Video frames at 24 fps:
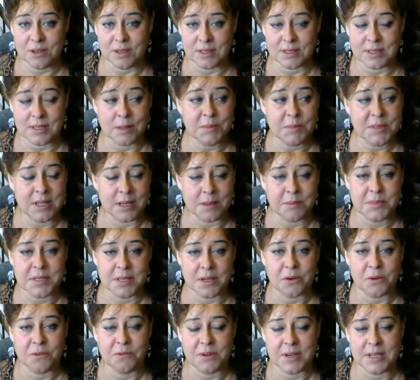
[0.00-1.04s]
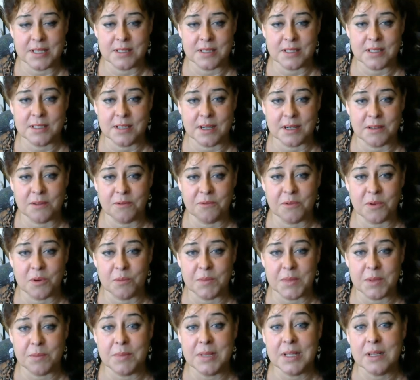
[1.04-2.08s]
And sometimes our phrase is starting from
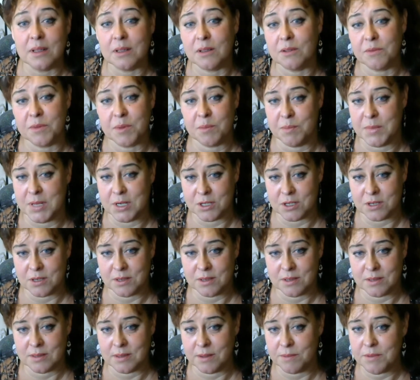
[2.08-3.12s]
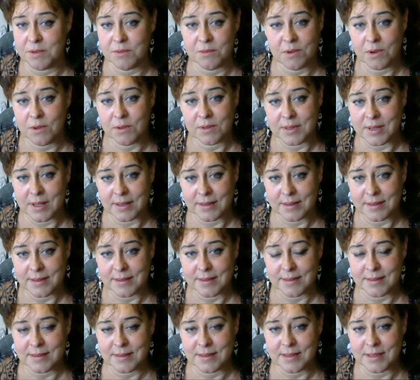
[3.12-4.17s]
the middle of the measure. Nothing wrong with that.
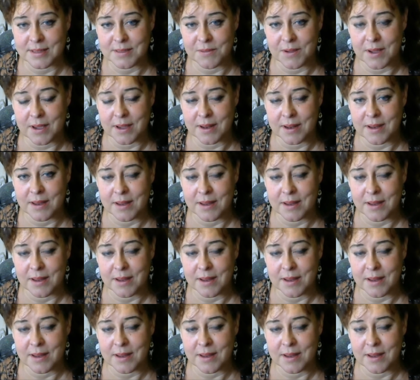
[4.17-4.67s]
That's fine.